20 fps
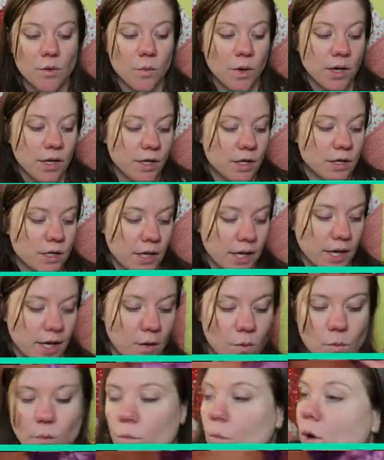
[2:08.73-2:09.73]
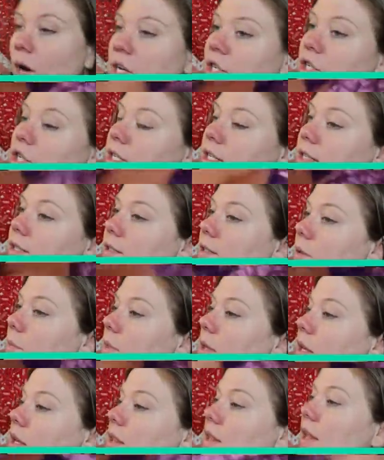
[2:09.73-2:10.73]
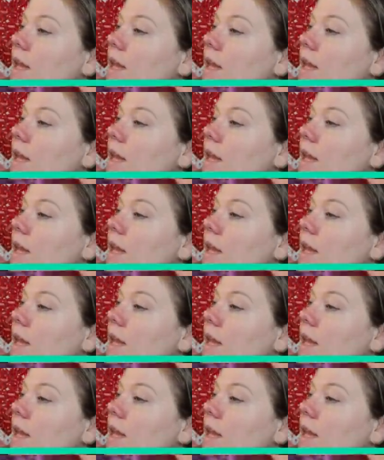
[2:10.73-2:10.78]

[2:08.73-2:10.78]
while you're like watching something